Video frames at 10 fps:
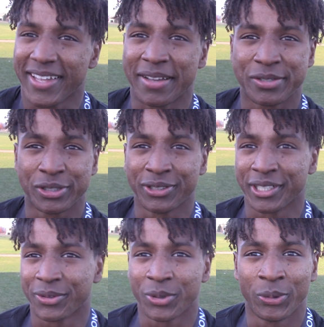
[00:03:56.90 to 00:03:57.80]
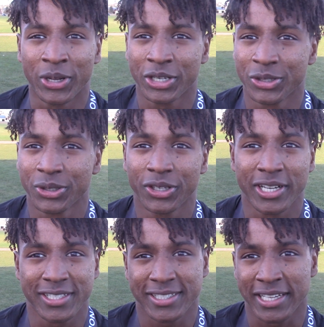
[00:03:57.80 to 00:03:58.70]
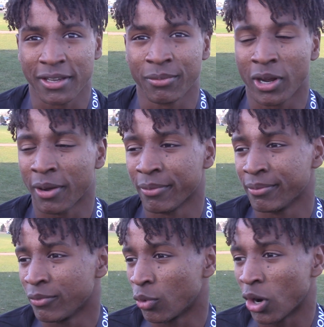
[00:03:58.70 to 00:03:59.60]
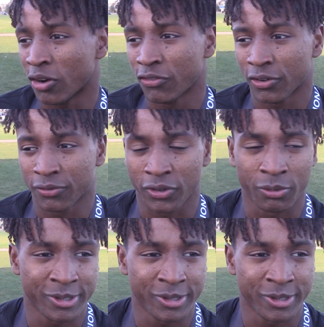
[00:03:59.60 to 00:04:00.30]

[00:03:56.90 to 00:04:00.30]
Absolutely. We want to do good as a team. We're all from